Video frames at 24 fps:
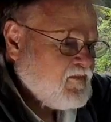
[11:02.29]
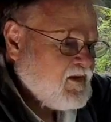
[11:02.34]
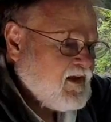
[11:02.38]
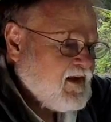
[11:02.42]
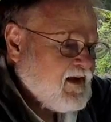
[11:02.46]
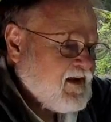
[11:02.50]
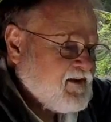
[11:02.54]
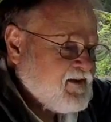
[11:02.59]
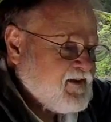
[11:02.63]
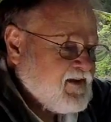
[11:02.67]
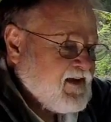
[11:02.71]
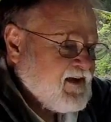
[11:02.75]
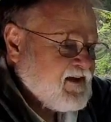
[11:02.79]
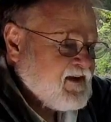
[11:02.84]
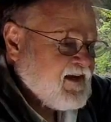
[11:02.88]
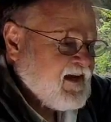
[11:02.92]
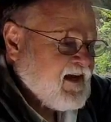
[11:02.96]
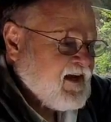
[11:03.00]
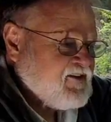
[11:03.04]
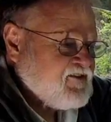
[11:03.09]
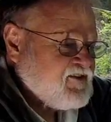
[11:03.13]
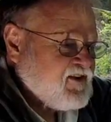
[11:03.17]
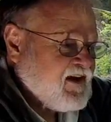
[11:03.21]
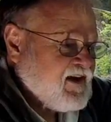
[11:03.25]
and then
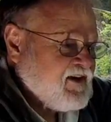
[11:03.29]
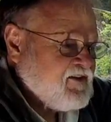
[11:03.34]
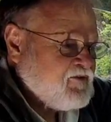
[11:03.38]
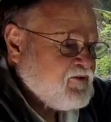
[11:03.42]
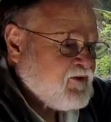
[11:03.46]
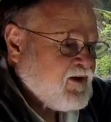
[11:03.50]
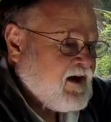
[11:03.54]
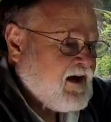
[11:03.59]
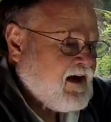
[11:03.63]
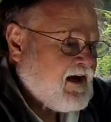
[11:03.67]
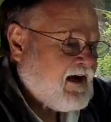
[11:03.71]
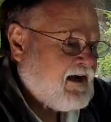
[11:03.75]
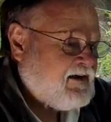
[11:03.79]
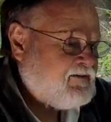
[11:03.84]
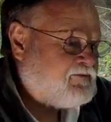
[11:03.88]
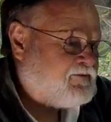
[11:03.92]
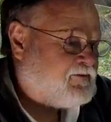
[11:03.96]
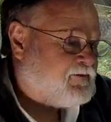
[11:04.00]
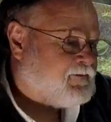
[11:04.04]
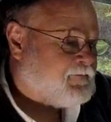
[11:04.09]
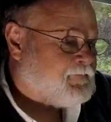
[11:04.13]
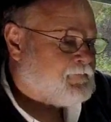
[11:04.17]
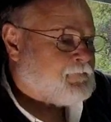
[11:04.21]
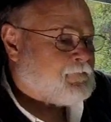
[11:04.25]
as I
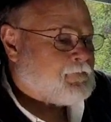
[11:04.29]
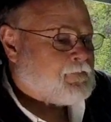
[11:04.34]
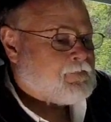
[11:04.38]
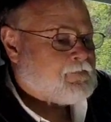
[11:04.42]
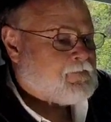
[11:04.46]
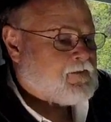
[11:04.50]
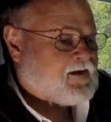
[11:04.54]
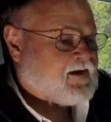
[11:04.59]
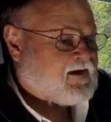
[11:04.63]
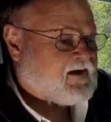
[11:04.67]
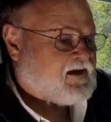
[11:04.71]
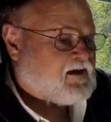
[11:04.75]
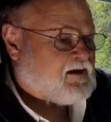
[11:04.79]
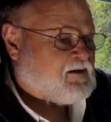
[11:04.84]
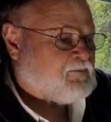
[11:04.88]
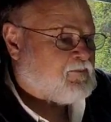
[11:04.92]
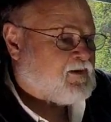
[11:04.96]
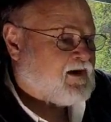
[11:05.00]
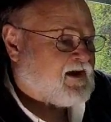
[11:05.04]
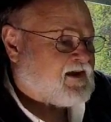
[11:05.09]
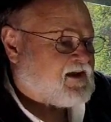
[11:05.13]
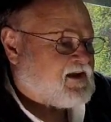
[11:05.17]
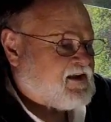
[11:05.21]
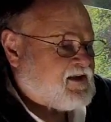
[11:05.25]
drive,
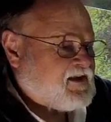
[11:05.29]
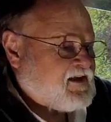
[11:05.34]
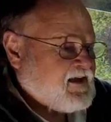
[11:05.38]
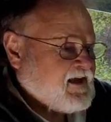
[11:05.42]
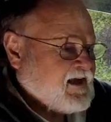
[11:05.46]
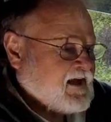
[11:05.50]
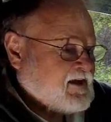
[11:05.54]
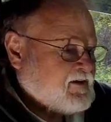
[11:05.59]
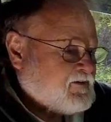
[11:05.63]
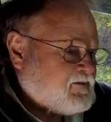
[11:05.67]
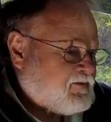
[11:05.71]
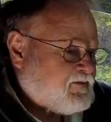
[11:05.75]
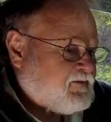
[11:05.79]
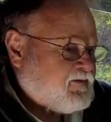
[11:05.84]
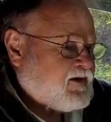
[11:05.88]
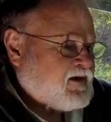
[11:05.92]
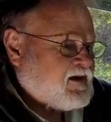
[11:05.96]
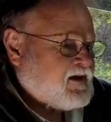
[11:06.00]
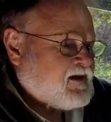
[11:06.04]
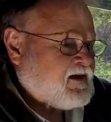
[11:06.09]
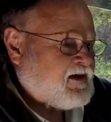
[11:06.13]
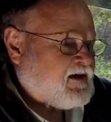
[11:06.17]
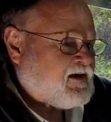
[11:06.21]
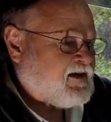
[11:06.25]
I can get
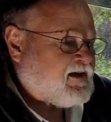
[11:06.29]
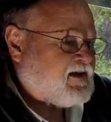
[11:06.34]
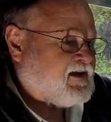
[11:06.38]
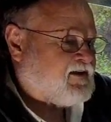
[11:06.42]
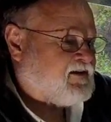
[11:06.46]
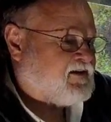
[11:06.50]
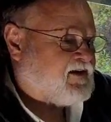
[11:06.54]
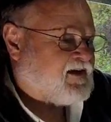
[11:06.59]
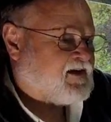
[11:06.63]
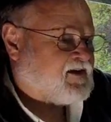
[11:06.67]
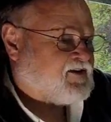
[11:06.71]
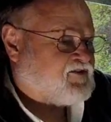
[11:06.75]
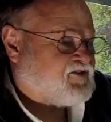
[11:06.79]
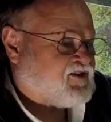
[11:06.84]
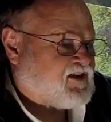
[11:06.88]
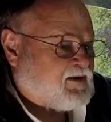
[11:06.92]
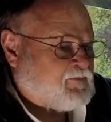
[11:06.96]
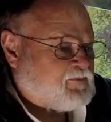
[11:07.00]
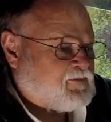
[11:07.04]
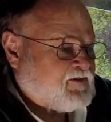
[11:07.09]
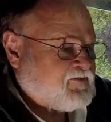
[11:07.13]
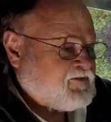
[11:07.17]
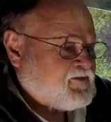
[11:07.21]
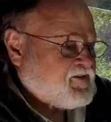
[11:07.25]
I can set
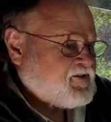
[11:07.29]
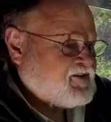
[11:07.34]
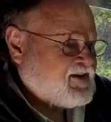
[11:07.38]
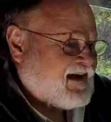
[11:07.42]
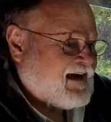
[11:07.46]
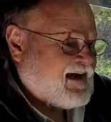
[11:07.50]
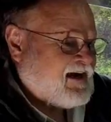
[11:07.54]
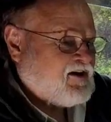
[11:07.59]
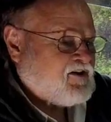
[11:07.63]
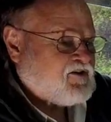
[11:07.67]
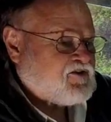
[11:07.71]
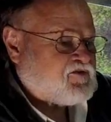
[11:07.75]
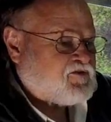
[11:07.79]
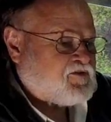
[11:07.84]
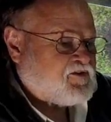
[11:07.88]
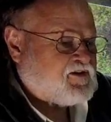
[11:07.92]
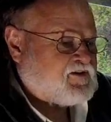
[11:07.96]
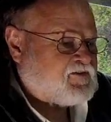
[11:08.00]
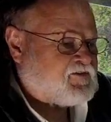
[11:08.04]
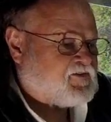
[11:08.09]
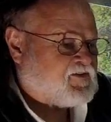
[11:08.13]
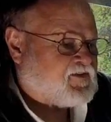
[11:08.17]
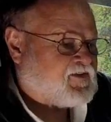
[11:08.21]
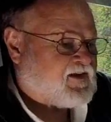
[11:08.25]
up different dials for
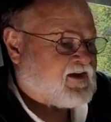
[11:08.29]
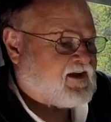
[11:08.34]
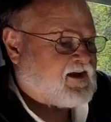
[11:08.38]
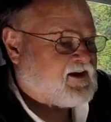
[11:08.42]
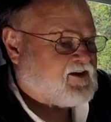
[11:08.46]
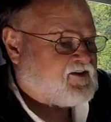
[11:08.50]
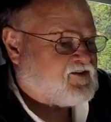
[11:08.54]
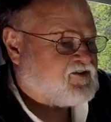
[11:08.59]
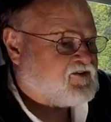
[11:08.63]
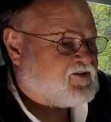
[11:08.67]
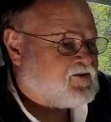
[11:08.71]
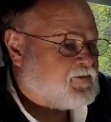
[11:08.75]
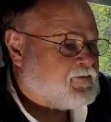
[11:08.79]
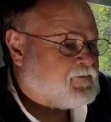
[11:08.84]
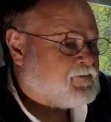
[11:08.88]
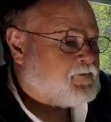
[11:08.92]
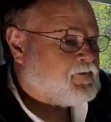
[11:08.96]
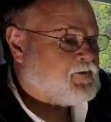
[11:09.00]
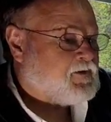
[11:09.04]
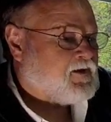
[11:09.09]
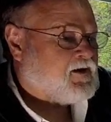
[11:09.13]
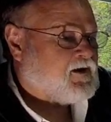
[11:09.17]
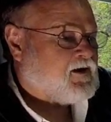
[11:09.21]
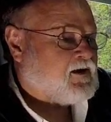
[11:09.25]
different things
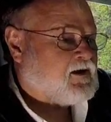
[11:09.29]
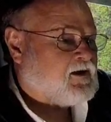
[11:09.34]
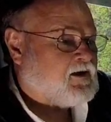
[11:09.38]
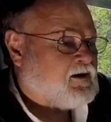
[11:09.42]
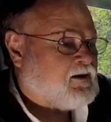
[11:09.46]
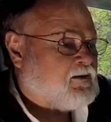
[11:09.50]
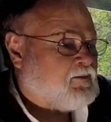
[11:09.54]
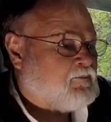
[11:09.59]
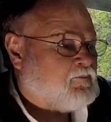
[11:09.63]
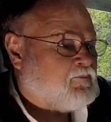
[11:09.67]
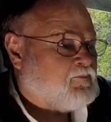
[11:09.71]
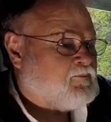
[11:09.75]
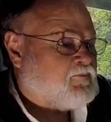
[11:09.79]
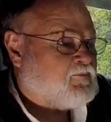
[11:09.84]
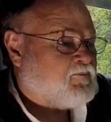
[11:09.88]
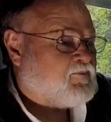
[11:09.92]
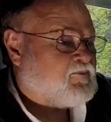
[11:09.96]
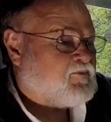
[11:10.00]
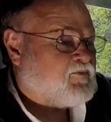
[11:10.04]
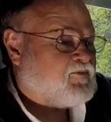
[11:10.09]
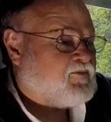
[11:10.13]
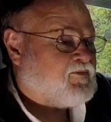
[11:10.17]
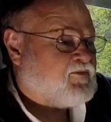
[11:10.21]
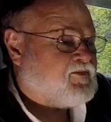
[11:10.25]

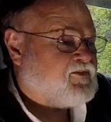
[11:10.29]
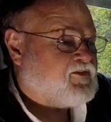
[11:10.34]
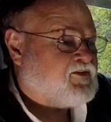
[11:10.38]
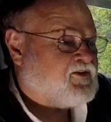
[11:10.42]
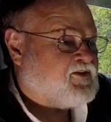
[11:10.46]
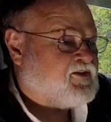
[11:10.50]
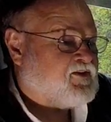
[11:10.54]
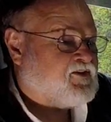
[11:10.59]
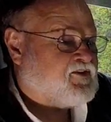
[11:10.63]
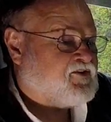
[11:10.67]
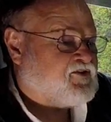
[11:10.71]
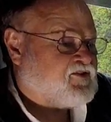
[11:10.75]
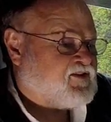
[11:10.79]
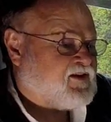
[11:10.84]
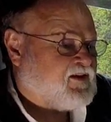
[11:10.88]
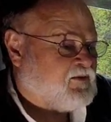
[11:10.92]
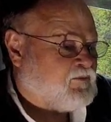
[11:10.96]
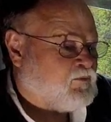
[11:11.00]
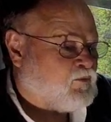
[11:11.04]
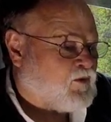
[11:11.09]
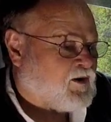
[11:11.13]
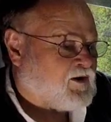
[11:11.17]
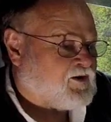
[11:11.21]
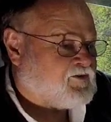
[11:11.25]
to see
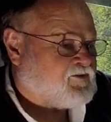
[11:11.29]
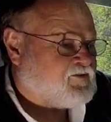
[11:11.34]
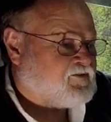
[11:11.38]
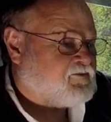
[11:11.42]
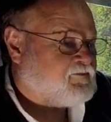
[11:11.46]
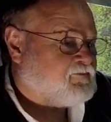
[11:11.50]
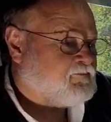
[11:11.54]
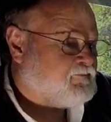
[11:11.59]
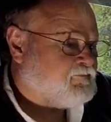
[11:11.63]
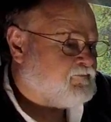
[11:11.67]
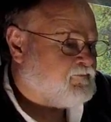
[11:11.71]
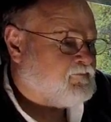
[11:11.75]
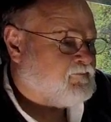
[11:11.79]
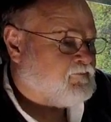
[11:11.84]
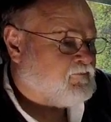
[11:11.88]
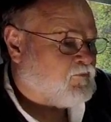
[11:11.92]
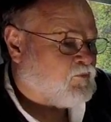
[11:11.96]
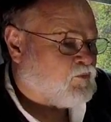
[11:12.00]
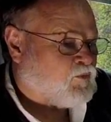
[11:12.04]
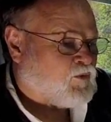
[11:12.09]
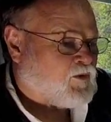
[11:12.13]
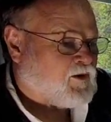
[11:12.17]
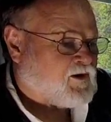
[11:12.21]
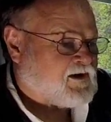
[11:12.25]
what
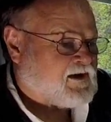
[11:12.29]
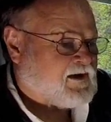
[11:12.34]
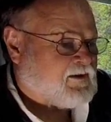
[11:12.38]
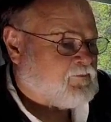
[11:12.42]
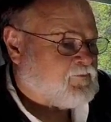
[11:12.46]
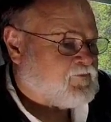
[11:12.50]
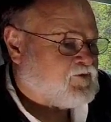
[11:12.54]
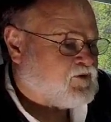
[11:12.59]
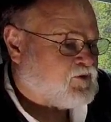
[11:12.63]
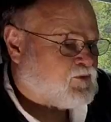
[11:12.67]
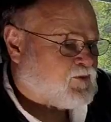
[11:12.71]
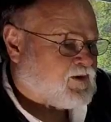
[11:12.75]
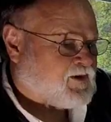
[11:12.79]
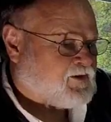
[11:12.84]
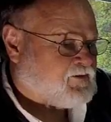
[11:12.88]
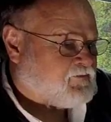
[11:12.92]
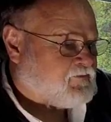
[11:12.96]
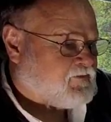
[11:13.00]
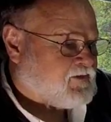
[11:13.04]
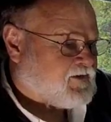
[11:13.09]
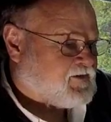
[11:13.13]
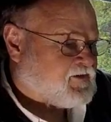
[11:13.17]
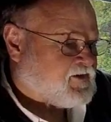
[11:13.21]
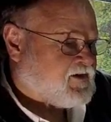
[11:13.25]
I'm
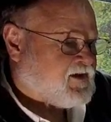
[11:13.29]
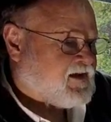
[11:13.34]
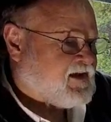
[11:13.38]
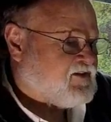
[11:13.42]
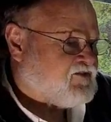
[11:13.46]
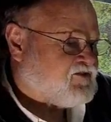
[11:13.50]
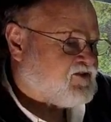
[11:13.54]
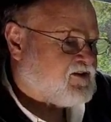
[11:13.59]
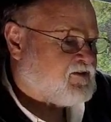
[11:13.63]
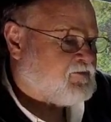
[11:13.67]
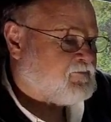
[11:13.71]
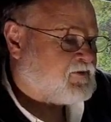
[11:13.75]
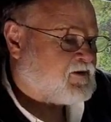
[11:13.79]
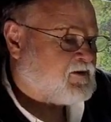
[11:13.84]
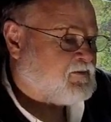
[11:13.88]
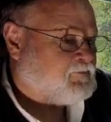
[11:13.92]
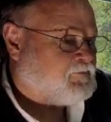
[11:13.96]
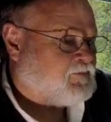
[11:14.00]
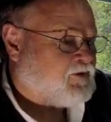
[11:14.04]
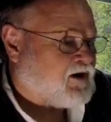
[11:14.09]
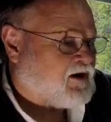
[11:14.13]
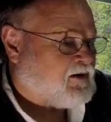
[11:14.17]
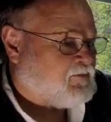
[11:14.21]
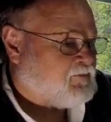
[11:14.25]
doing in the engine
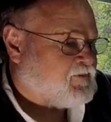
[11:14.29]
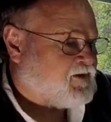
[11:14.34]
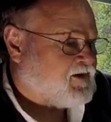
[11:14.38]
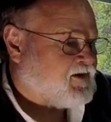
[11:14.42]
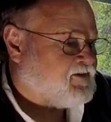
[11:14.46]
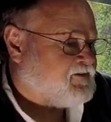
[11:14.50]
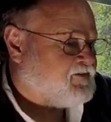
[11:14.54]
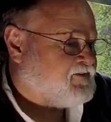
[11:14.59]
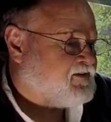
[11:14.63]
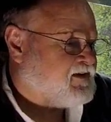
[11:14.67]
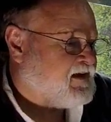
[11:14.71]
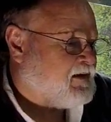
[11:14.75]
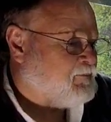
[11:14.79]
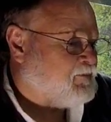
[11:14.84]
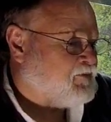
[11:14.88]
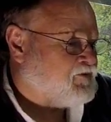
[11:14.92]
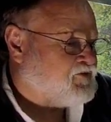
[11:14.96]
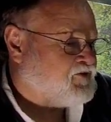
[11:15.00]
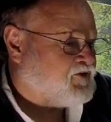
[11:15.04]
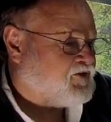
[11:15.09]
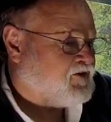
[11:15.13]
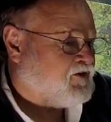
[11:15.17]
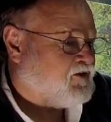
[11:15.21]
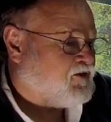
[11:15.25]
compartment,
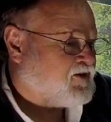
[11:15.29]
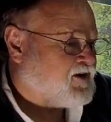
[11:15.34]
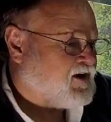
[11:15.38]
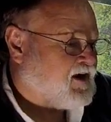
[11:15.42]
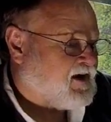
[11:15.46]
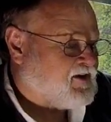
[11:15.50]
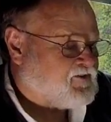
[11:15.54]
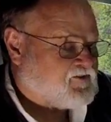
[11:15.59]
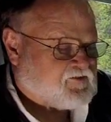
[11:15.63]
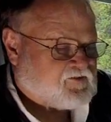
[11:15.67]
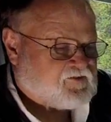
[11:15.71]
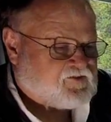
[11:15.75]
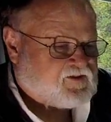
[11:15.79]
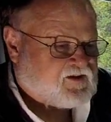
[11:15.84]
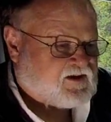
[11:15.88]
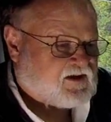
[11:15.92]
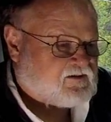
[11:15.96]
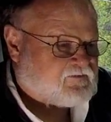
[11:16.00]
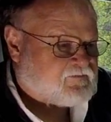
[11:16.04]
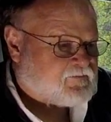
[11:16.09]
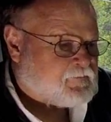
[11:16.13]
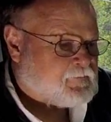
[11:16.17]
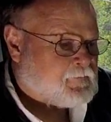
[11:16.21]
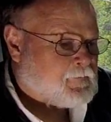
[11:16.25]
temperature, all kinds of
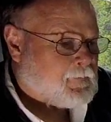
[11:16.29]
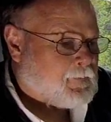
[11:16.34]
stuff.